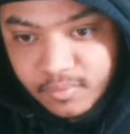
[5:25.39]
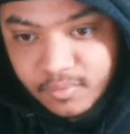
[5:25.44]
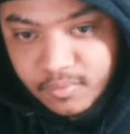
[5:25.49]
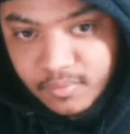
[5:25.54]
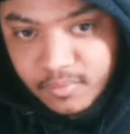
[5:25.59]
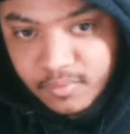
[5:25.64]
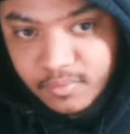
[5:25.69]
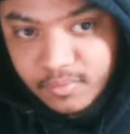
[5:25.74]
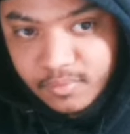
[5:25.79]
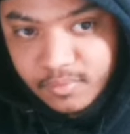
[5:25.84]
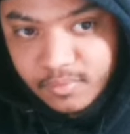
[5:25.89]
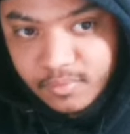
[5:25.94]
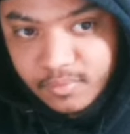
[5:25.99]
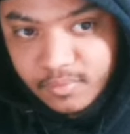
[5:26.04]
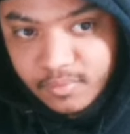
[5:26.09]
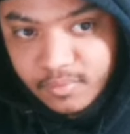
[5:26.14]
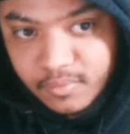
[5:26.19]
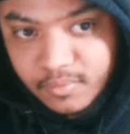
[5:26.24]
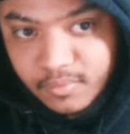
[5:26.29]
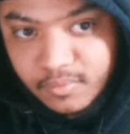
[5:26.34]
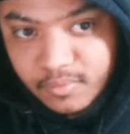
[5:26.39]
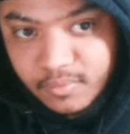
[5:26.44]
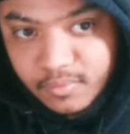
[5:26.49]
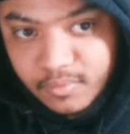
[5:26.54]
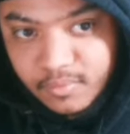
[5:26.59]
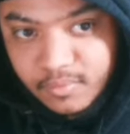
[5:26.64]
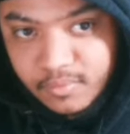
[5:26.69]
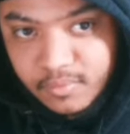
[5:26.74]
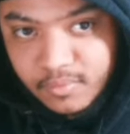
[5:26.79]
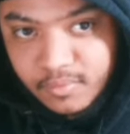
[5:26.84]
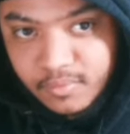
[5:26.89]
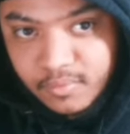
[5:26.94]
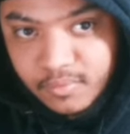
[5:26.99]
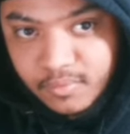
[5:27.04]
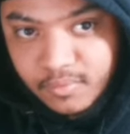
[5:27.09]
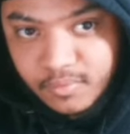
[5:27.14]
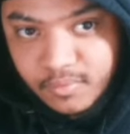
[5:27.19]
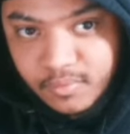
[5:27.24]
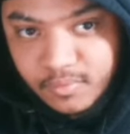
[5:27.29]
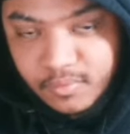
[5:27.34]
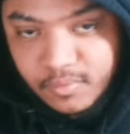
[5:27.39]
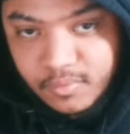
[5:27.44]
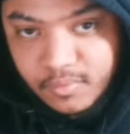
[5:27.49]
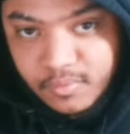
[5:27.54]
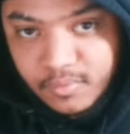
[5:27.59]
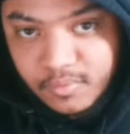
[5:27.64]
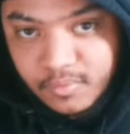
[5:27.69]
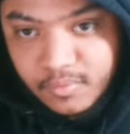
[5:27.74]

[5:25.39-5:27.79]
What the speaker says: (not speaking)